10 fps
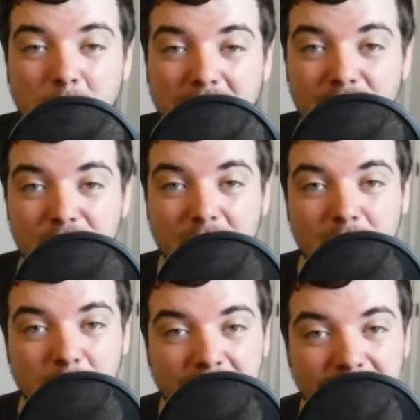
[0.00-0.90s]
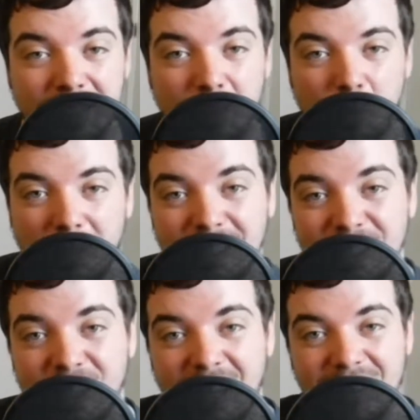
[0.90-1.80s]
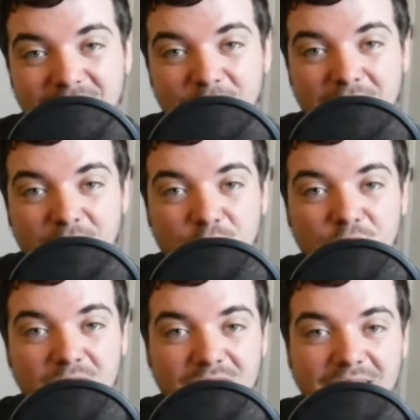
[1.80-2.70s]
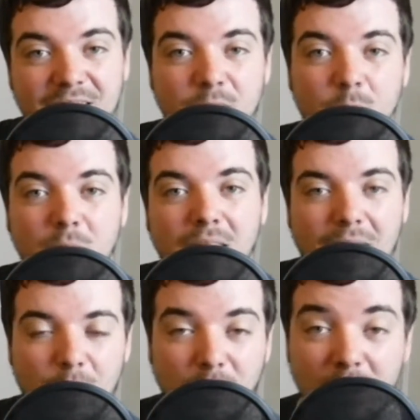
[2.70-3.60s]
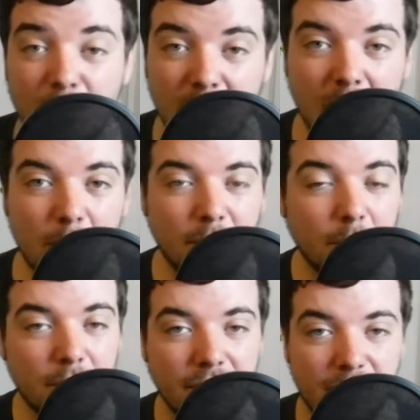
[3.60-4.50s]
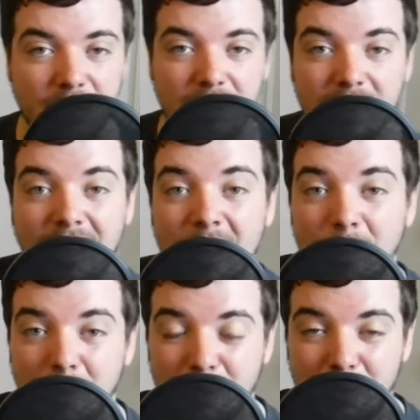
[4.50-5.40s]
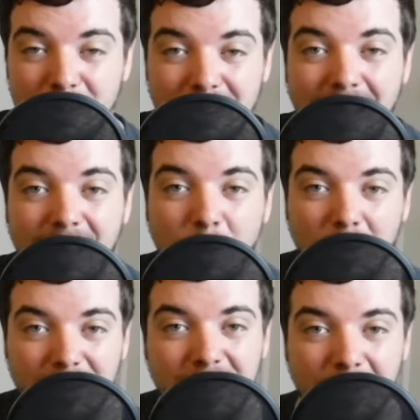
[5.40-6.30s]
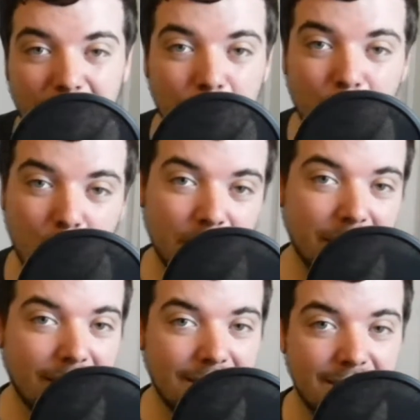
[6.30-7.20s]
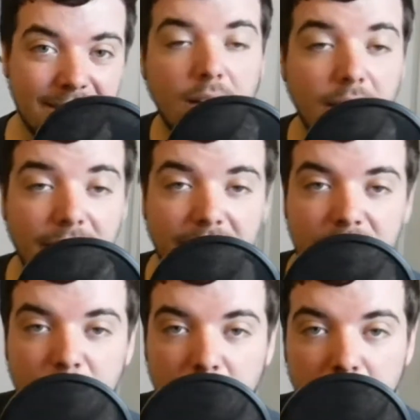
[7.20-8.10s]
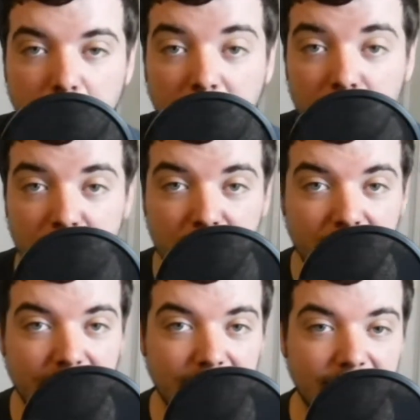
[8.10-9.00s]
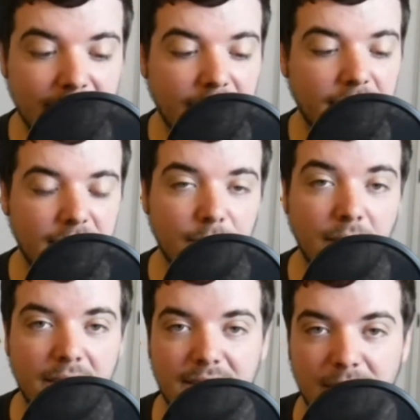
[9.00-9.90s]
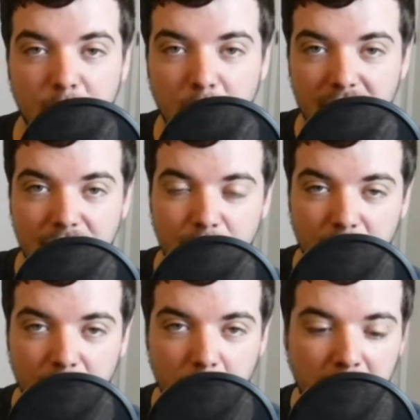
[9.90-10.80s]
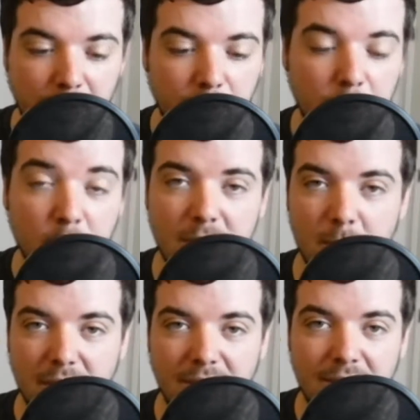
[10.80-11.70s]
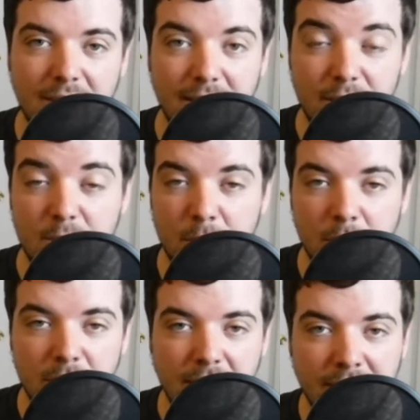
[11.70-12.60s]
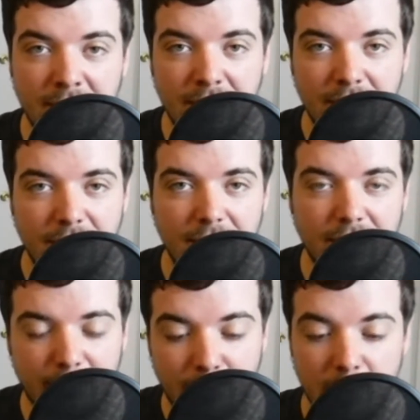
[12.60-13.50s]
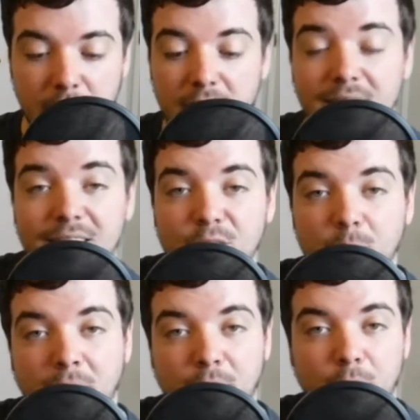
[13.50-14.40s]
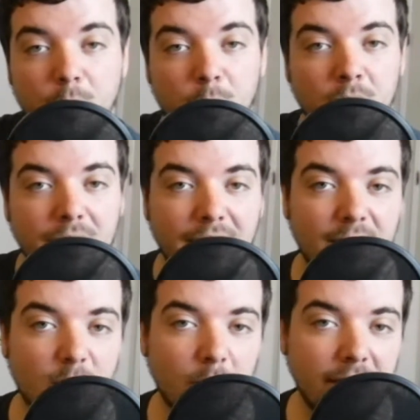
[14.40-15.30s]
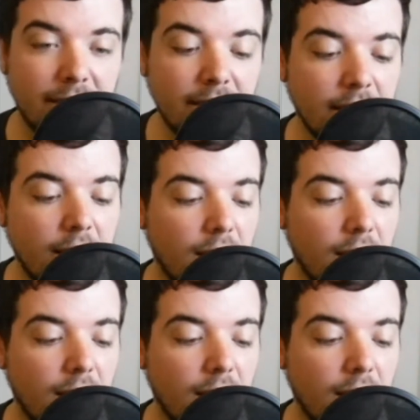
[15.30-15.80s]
Peyton James Media, where I teach content creators just like you how to level up your productions by producing high-quality audio for your content. Alright guys, so a pop filter is a device that you place in front of a microphone, typically in a studio setting, like in front of a condenser microphone like this one here.